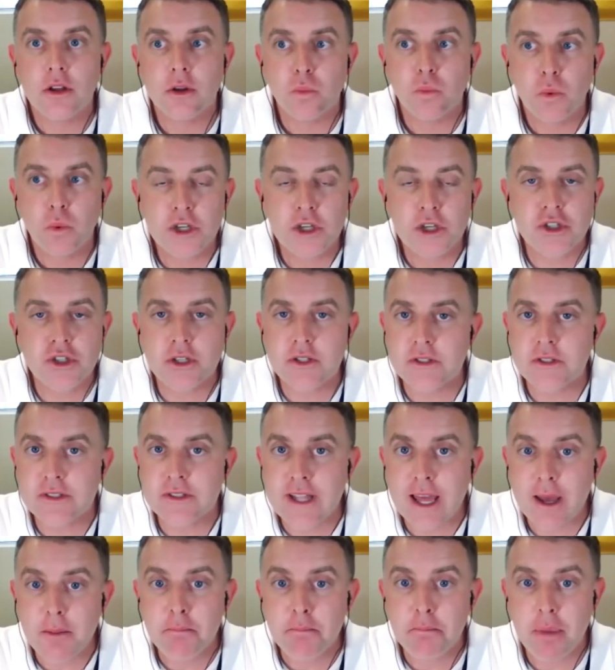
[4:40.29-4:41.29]
We should
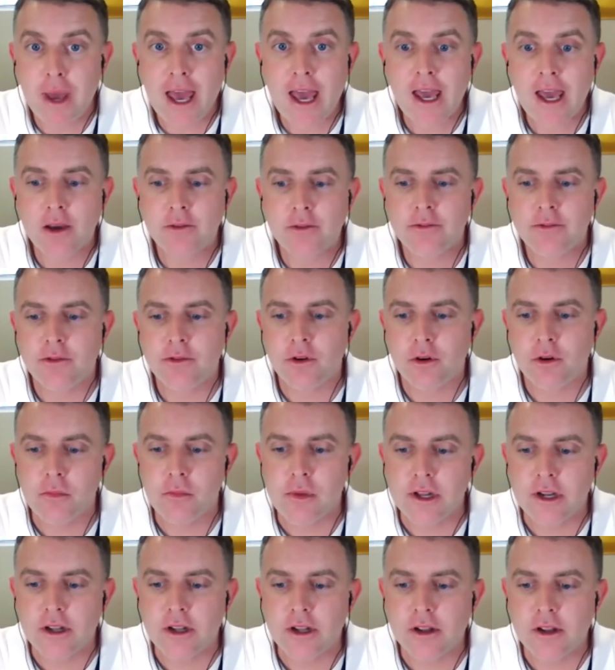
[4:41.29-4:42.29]
step back for a
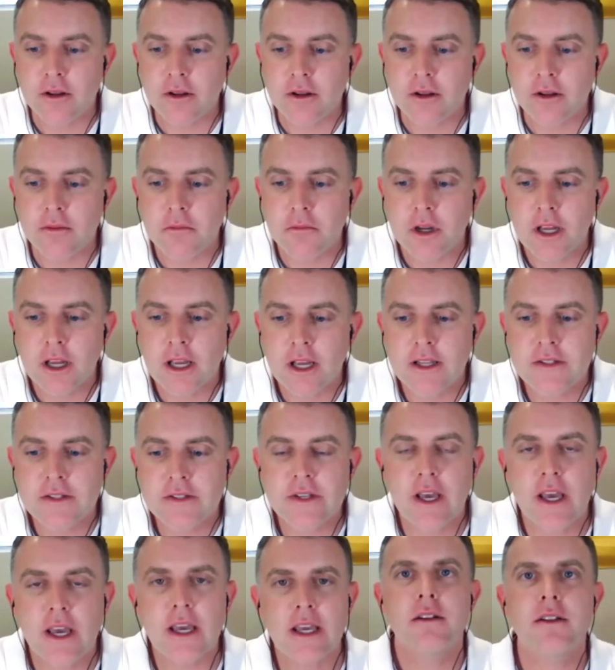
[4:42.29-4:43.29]
minute and
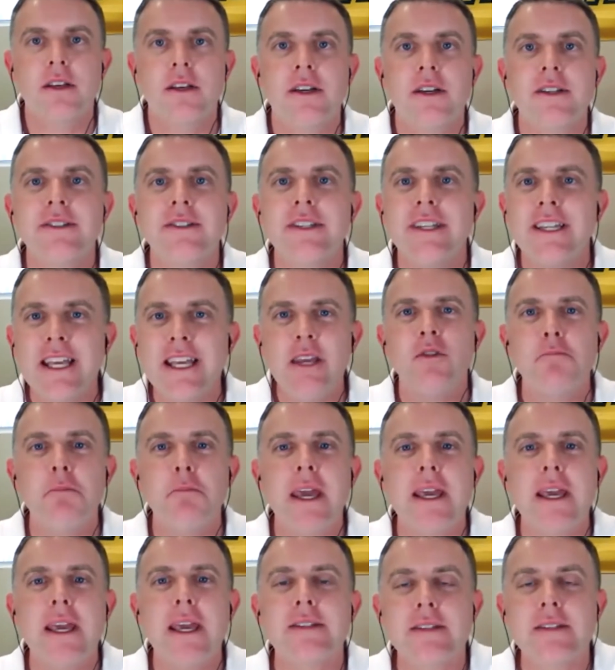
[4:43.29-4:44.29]
say, does it even
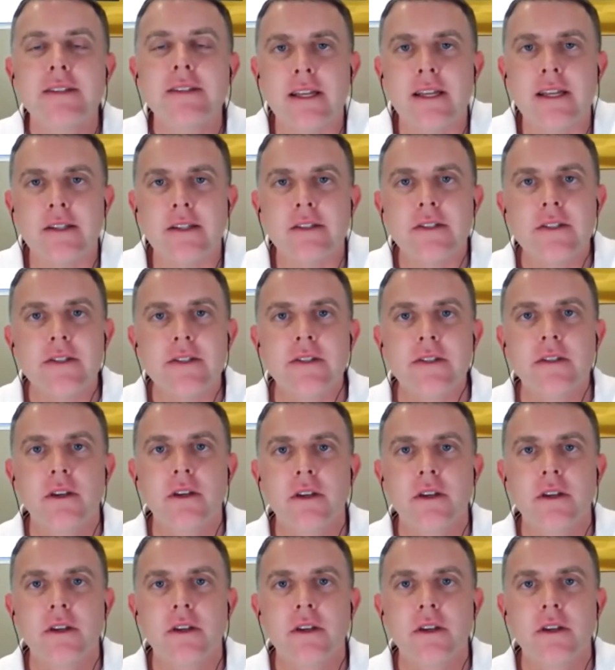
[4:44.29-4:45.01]
make sense